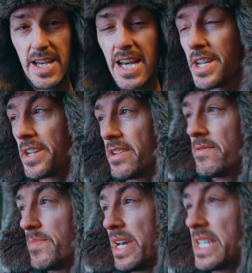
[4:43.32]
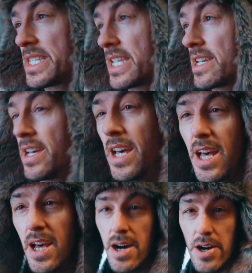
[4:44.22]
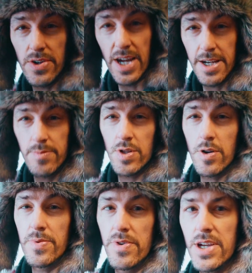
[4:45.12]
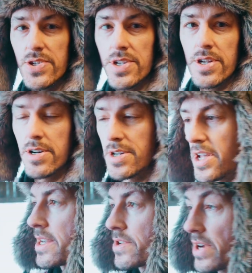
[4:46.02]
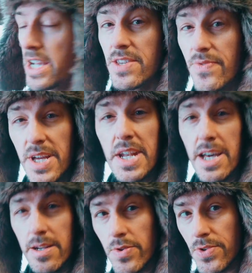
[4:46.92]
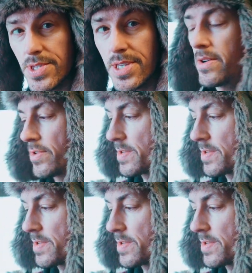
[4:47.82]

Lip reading: and basing our animal operation on grass-fed animals was